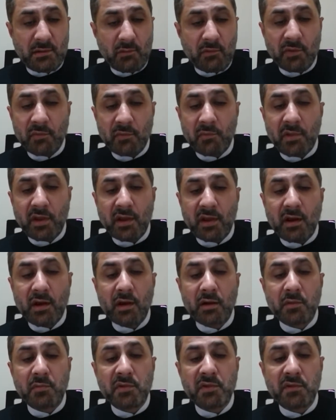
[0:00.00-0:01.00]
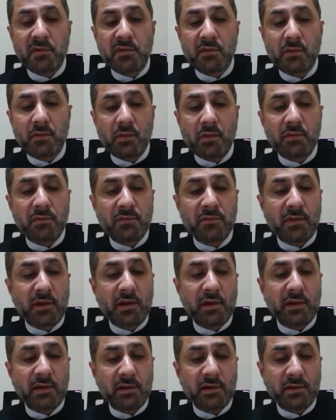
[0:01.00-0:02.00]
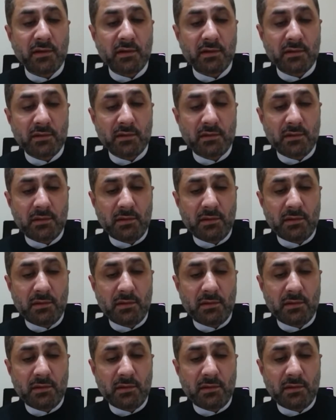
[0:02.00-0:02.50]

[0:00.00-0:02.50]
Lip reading: when my garments caught fire,